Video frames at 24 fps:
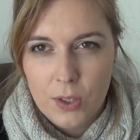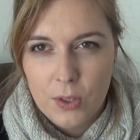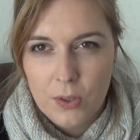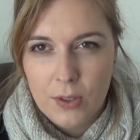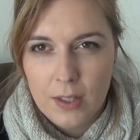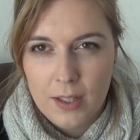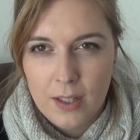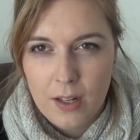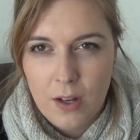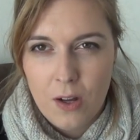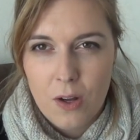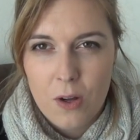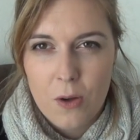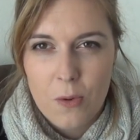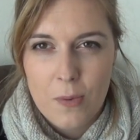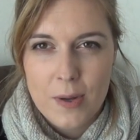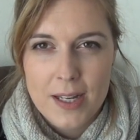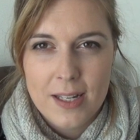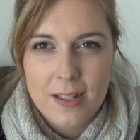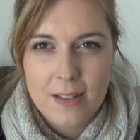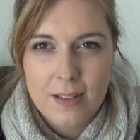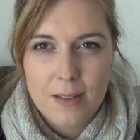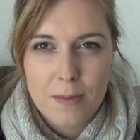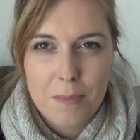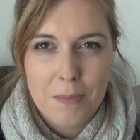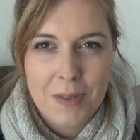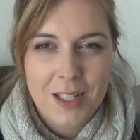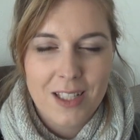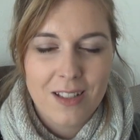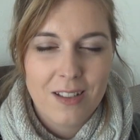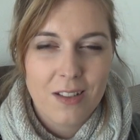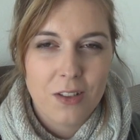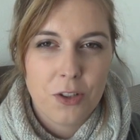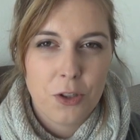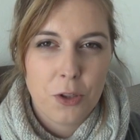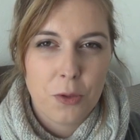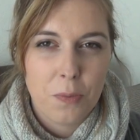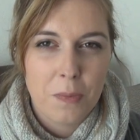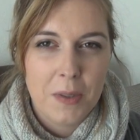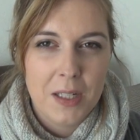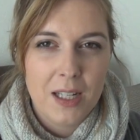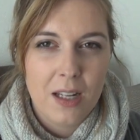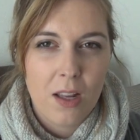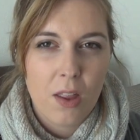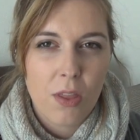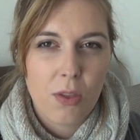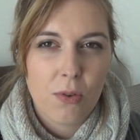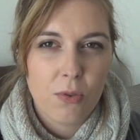you can always message
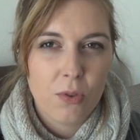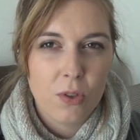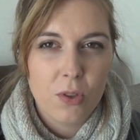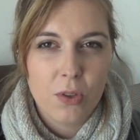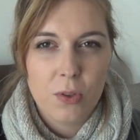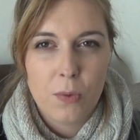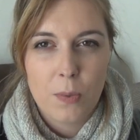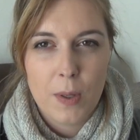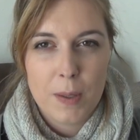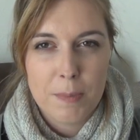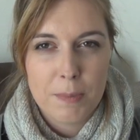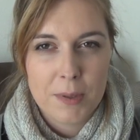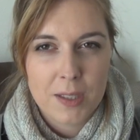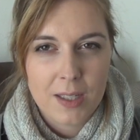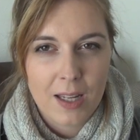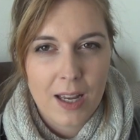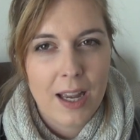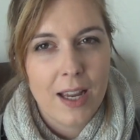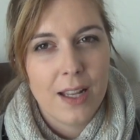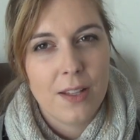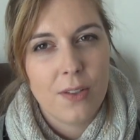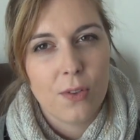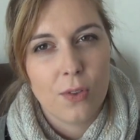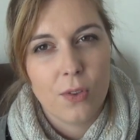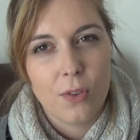me through the website